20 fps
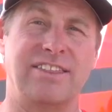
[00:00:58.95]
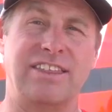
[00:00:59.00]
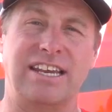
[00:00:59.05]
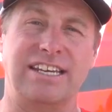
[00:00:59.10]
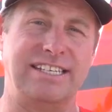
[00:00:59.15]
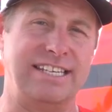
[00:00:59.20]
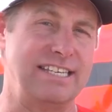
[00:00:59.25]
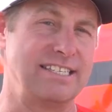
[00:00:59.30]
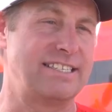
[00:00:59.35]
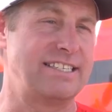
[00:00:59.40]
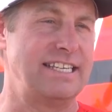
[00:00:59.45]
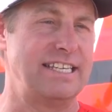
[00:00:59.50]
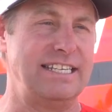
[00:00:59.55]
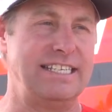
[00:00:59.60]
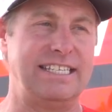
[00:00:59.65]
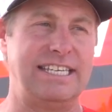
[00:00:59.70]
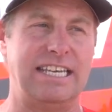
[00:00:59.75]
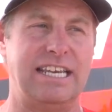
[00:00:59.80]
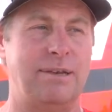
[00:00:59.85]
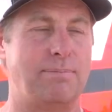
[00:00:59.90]
They disced it
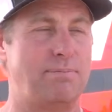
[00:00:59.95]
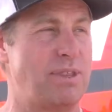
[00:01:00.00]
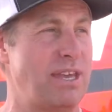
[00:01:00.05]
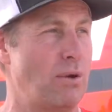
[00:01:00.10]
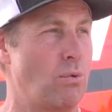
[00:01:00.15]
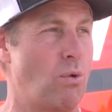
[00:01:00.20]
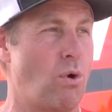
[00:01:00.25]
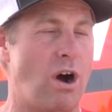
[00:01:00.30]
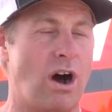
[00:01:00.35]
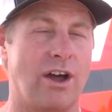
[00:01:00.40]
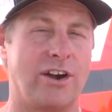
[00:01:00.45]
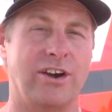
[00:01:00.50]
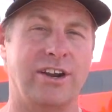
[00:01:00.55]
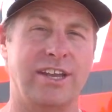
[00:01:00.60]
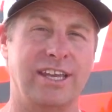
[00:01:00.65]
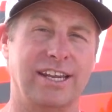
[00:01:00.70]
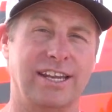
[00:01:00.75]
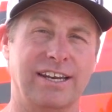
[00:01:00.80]
deep, they watered it.